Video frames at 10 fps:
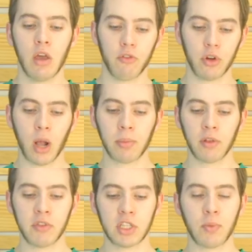For a couple
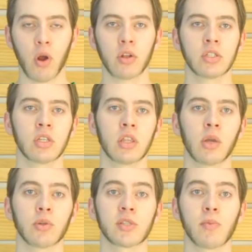of these parts, they
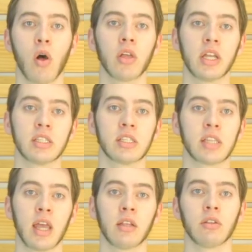were small
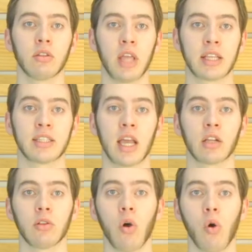inset
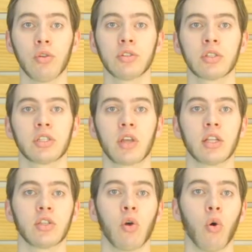hexagonal holes
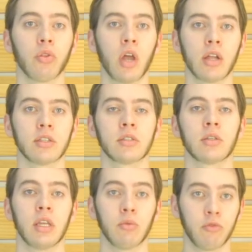designed to hold nuts,
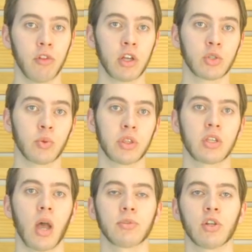flush with the
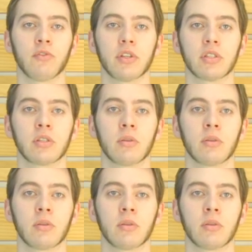top surface.